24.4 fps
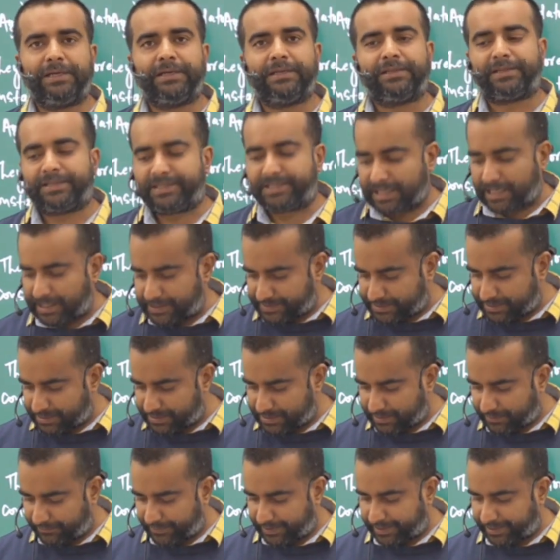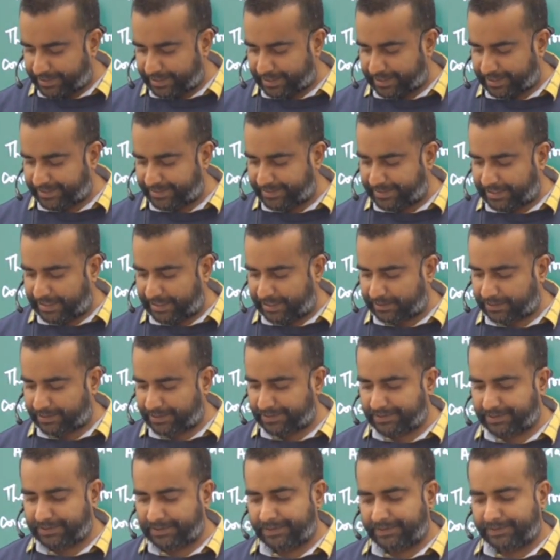the chances are very high that
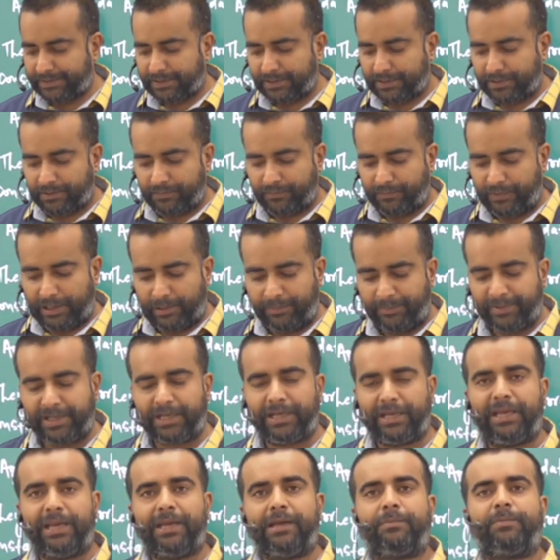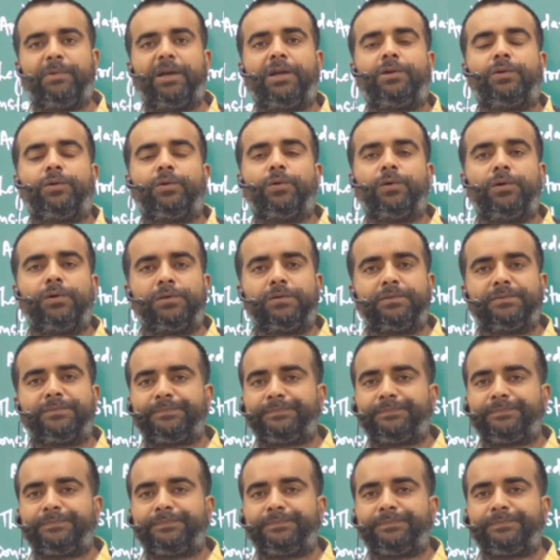we'll be able to